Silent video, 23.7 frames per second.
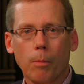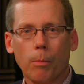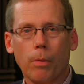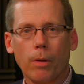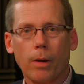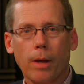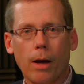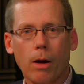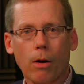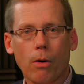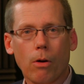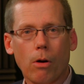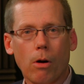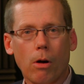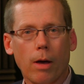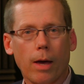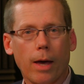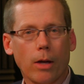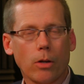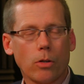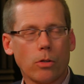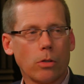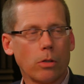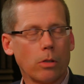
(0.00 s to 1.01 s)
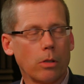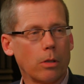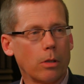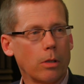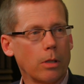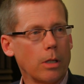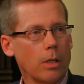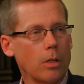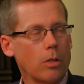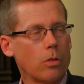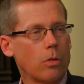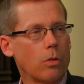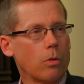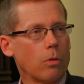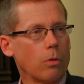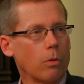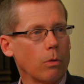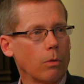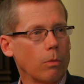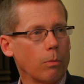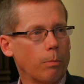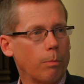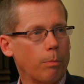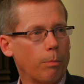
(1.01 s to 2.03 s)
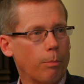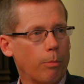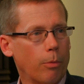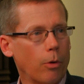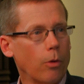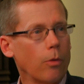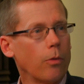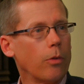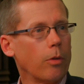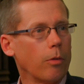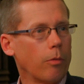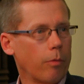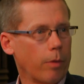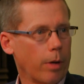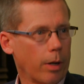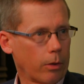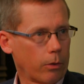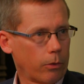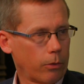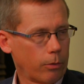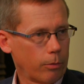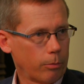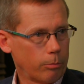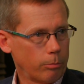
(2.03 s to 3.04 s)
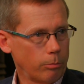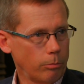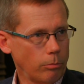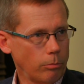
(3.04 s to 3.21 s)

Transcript: But alcohol actually leads to birth defects.